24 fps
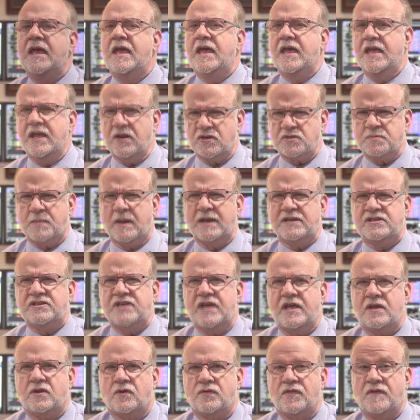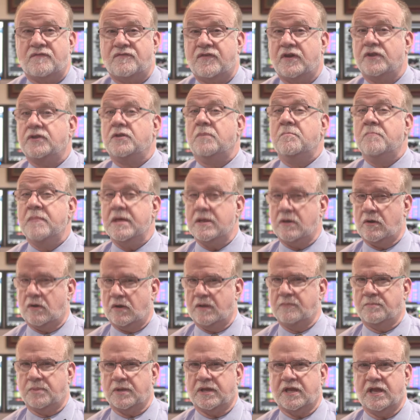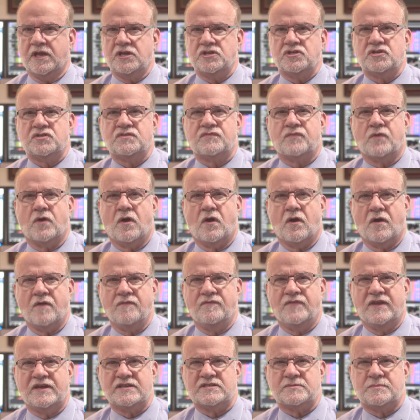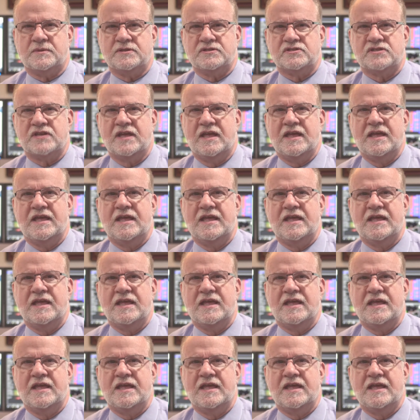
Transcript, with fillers: Here's my take on the fundamental implications for our investments.